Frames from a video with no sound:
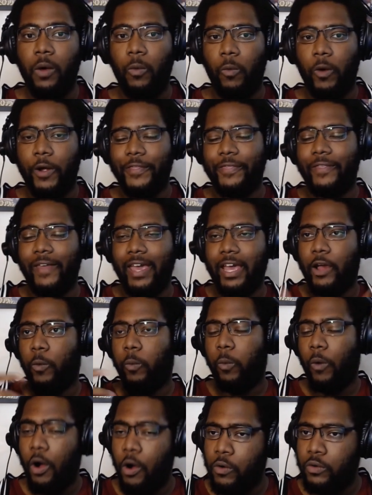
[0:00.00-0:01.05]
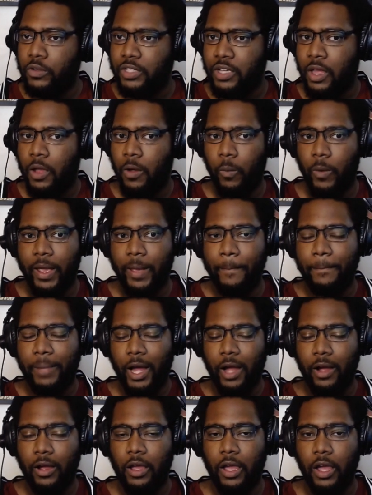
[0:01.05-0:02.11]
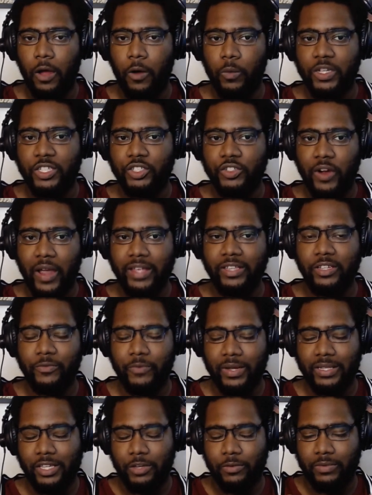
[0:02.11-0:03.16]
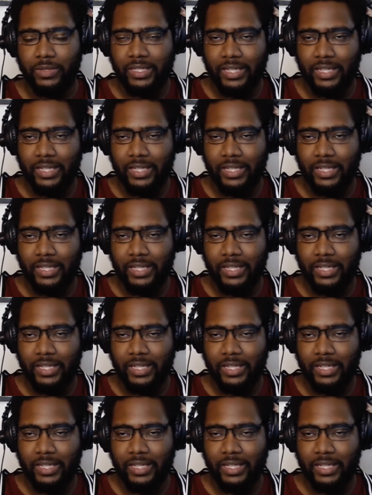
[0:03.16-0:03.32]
what they quote when Bakugo was trying to rescue